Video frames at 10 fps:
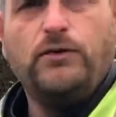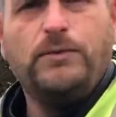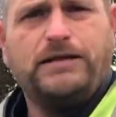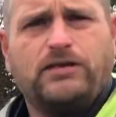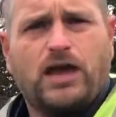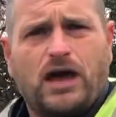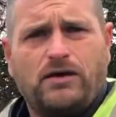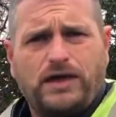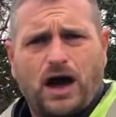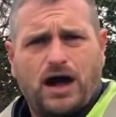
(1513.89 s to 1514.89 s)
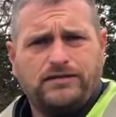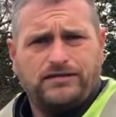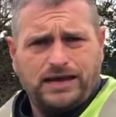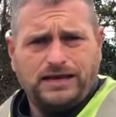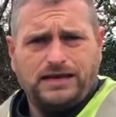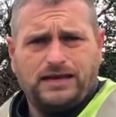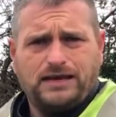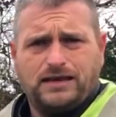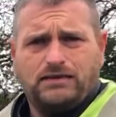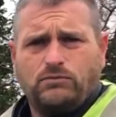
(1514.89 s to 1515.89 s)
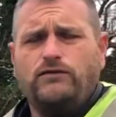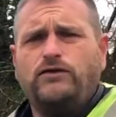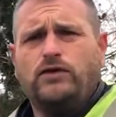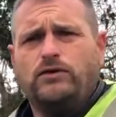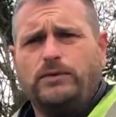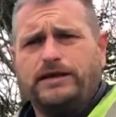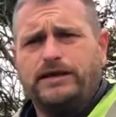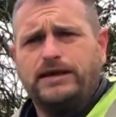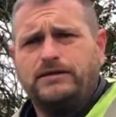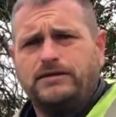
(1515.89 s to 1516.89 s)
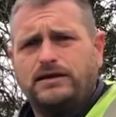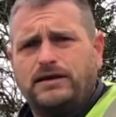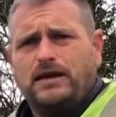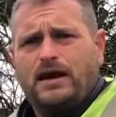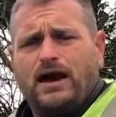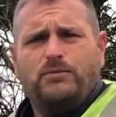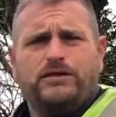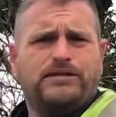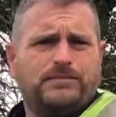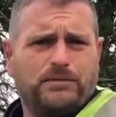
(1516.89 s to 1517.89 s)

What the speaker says: weeks ago the RT review that we did, and we said